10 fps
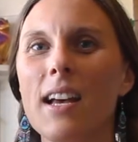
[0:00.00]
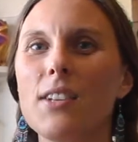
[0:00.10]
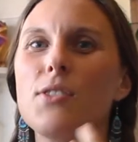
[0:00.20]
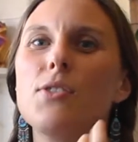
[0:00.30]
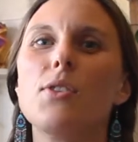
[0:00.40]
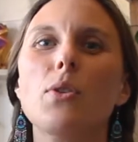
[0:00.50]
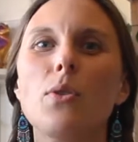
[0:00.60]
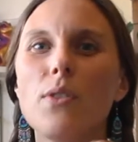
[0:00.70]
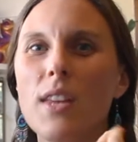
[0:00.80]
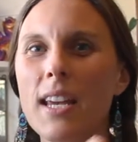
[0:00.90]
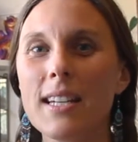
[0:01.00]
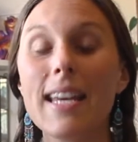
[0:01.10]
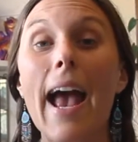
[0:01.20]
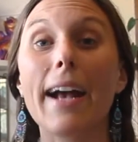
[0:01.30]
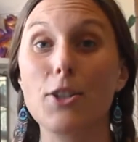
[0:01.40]
soothing
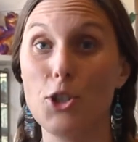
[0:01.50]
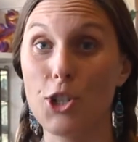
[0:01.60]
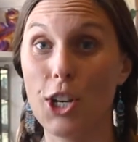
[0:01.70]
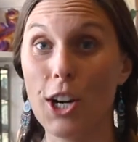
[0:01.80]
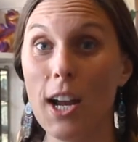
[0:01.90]
texture.